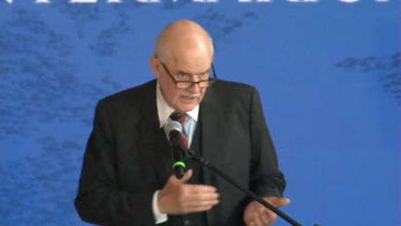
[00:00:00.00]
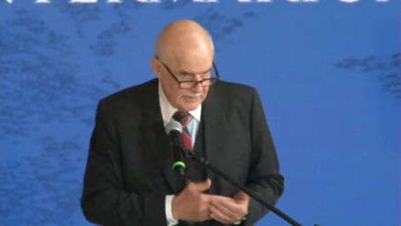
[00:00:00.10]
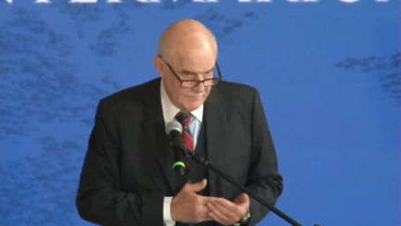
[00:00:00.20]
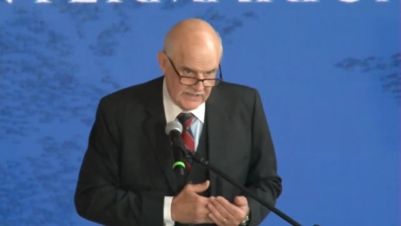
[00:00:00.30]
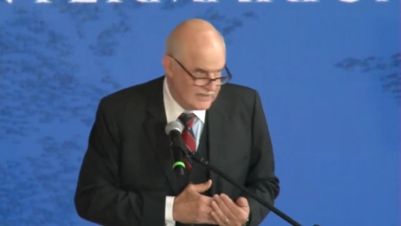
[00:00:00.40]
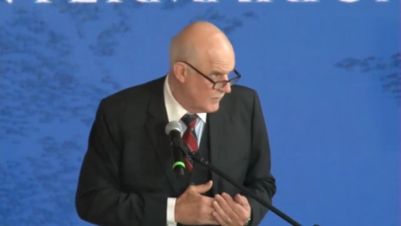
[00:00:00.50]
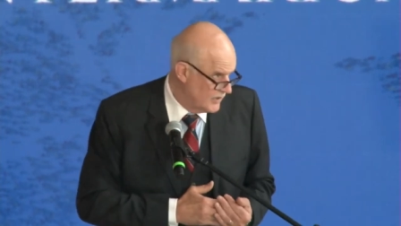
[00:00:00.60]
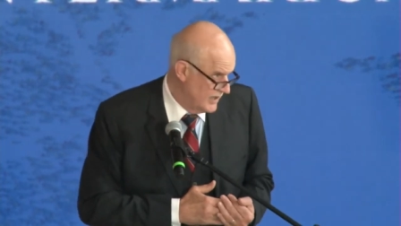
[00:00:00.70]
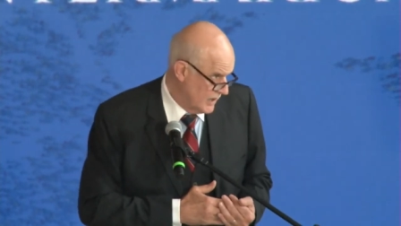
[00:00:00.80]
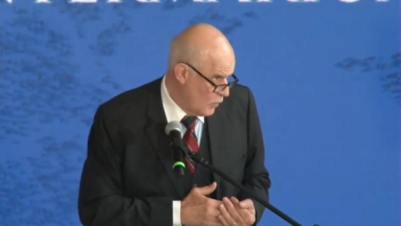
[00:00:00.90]
the great debates
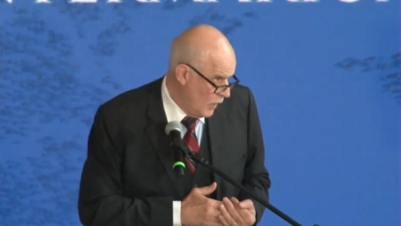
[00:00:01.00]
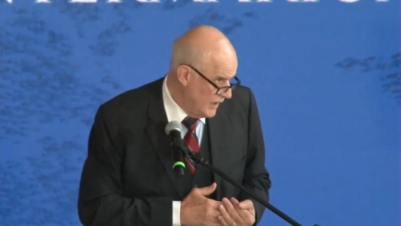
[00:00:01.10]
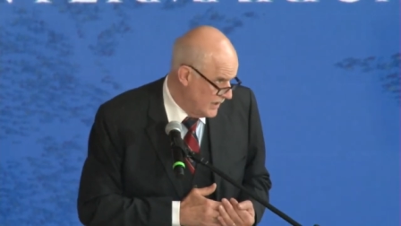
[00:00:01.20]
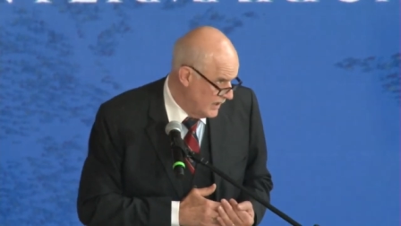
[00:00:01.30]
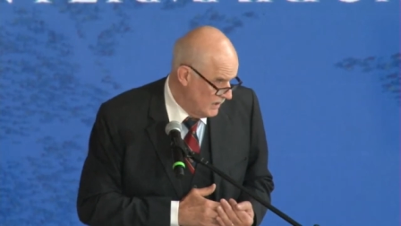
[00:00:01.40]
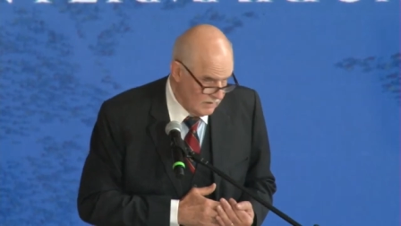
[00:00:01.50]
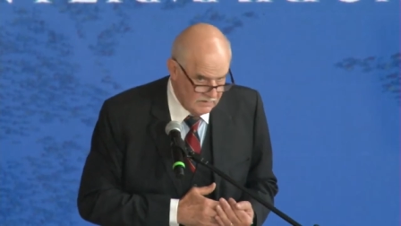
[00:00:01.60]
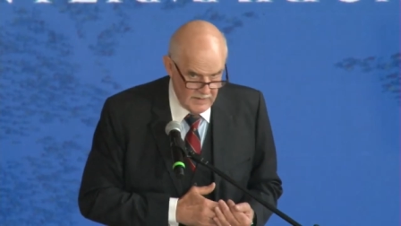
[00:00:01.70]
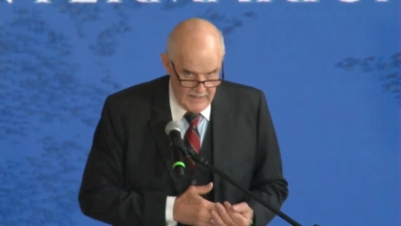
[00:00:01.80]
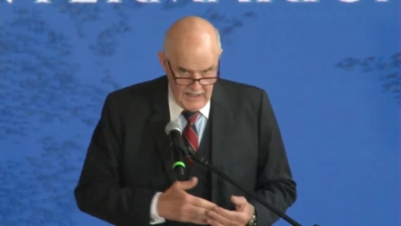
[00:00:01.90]
about inequality you know,